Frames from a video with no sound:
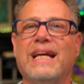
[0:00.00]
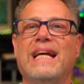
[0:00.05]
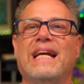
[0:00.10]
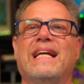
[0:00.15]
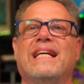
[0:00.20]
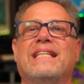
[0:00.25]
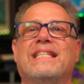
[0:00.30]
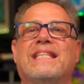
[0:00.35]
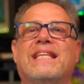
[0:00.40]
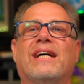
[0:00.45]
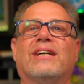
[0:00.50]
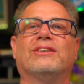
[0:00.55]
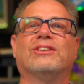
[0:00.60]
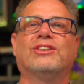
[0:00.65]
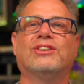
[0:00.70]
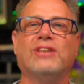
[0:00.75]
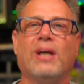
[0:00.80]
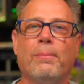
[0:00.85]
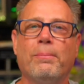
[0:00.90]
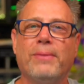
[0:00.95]
Is there
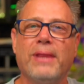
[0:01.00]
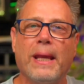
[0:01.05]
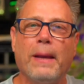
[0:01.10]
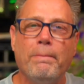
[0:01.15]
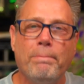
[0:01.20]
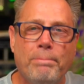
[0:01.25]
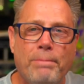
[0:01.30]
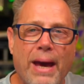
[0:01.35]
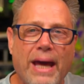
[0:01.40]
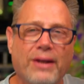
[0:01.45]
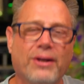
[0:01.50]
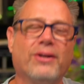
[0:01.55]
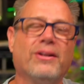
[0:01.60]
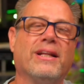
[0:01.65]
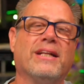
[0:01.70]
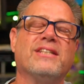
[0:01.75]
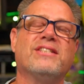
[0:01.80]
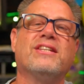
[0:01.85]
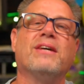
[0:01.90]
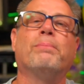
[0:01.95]
something better
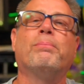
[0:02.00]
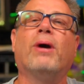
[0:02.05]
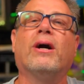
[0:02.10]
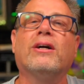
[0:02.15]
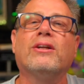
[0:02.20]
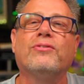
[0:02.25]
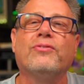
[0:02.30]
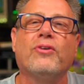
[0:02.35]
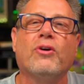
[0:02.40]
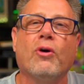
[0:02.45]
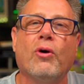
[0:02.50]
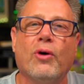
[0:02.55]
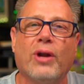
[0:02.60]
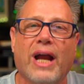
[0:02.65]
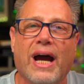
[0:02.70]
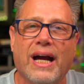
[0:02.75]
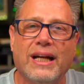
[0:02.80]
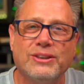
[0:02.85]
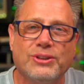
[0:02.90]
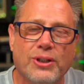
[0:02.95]
than SIP buckets for growing
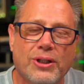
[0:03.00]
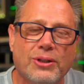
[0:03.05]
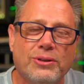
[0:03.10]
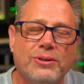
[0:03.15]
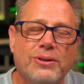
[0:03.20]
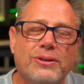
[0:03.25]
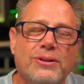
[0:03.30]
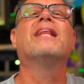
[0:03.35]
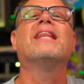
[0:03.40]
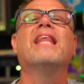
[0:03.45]
hydro?